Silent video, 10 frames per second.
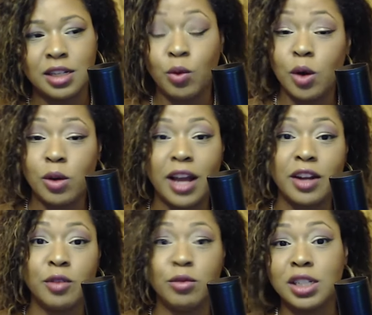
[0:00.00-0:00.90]
whoa, yeah,
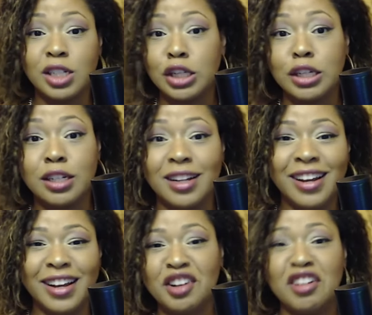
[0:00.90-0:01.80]
you're really good.
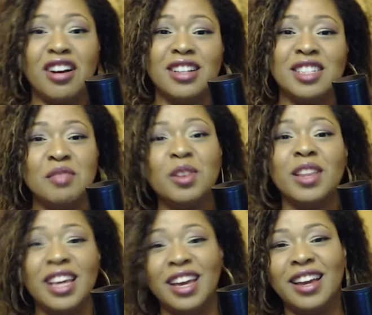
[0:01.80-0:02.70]
Like, you're awesome. You're the
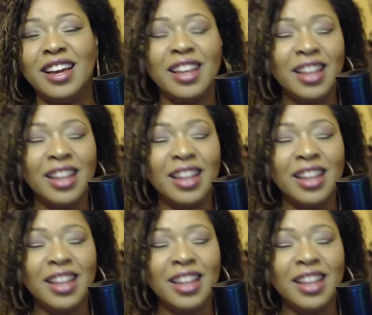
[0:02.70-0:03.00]
king.